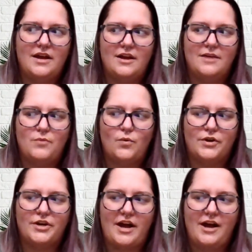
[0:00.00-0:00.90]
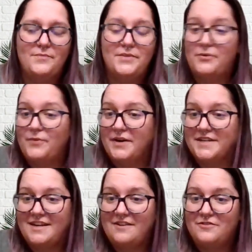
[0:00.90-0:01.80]
or not, but it
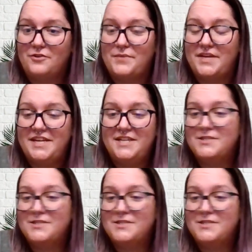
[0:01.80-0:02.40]
worked out for me.